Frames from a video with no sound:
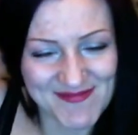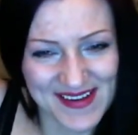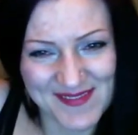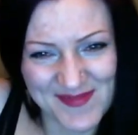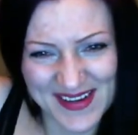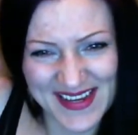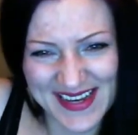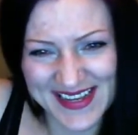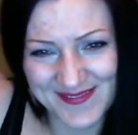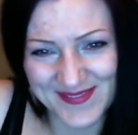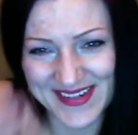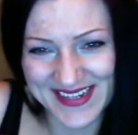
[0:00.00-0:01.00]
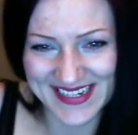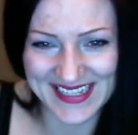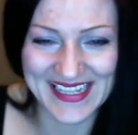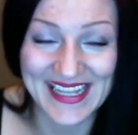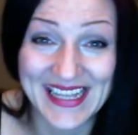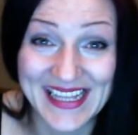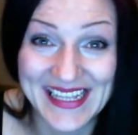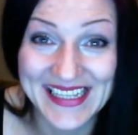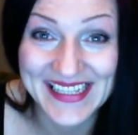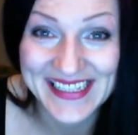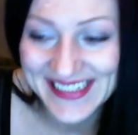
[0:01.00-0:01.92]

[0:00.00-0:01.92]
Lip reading: Bye, bye, bye.